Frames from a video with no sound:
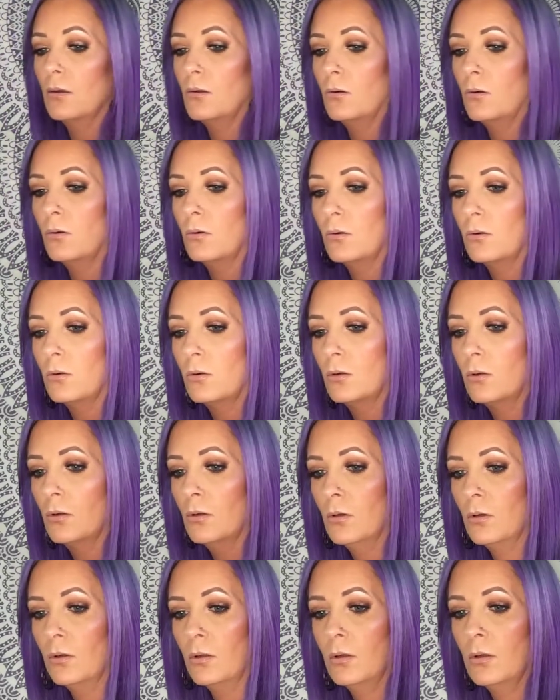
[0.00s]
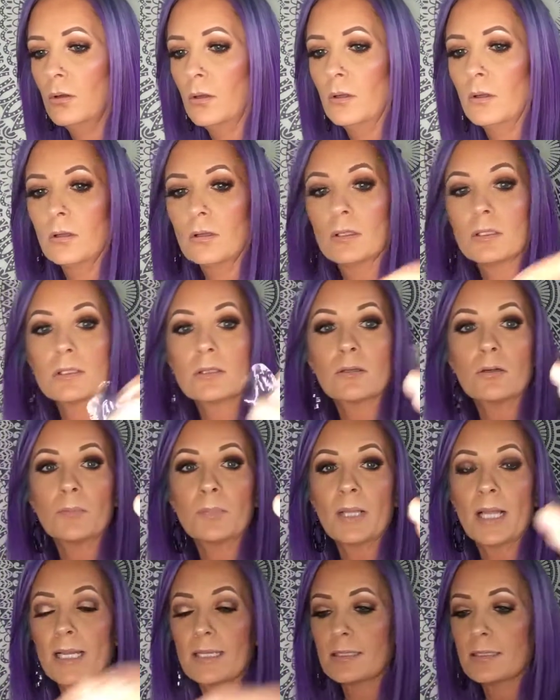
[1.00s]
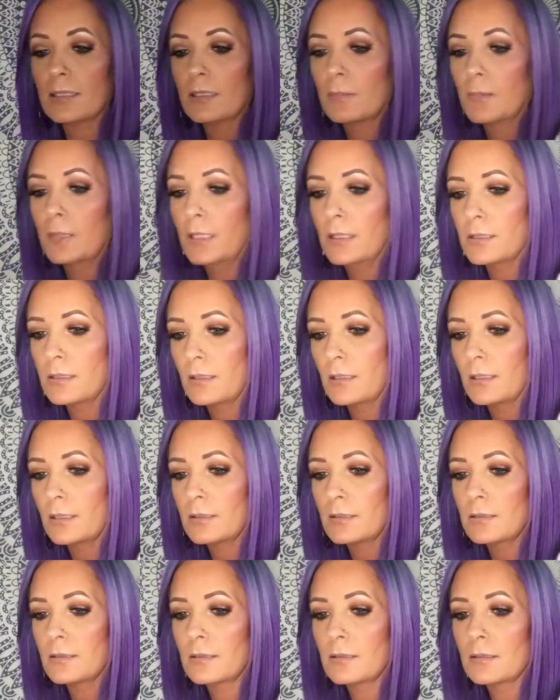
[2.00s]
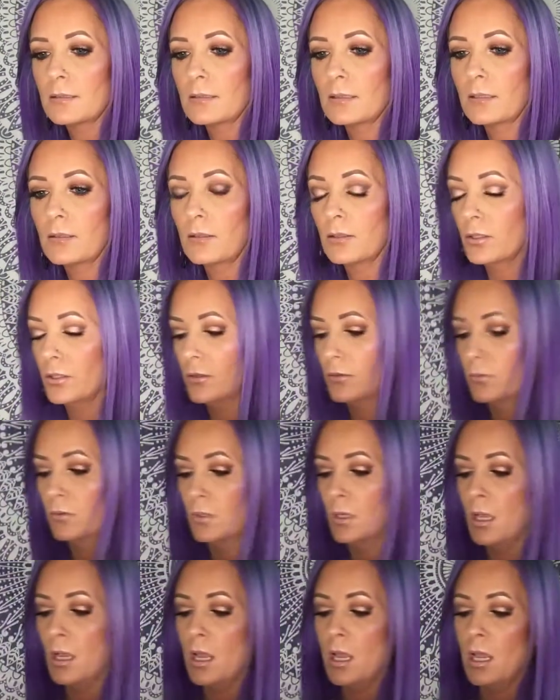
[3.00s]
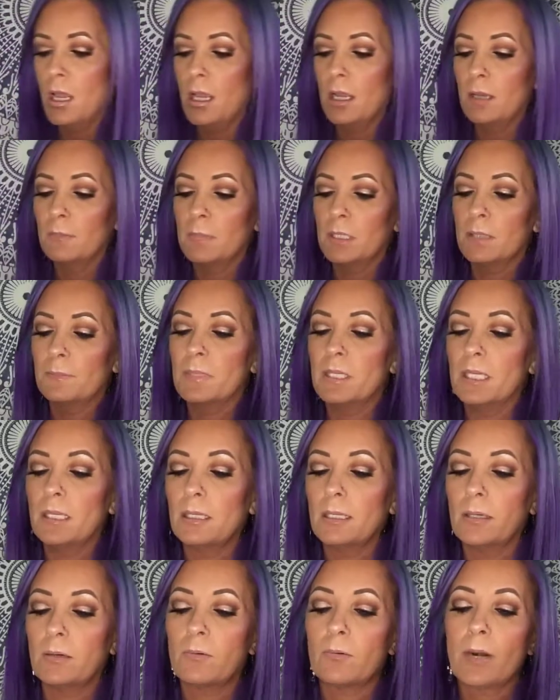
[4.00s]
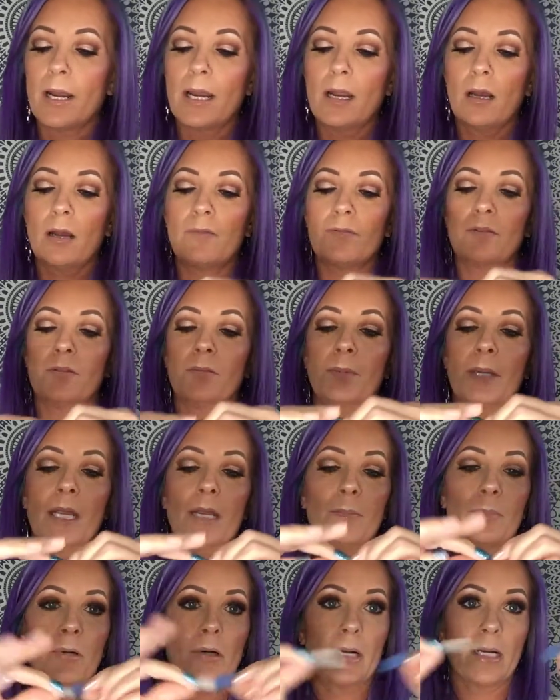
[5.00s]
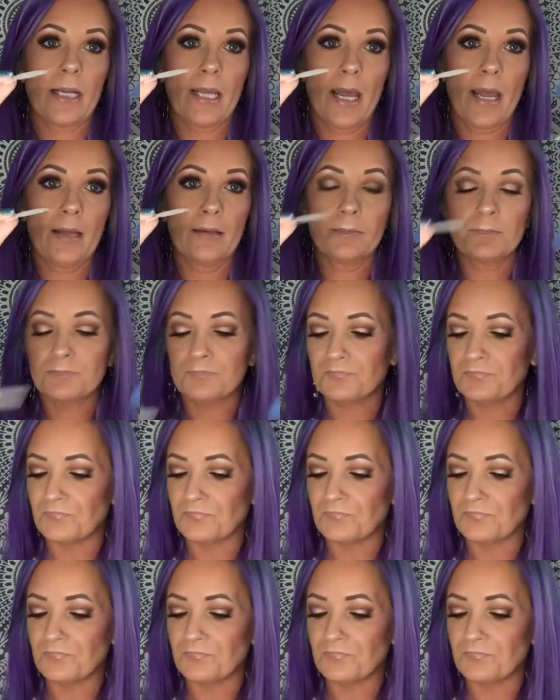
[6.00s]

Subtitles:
Ooh, this little plastic piece, it likes to stick on you. I'm gonna peel it right off the paper again.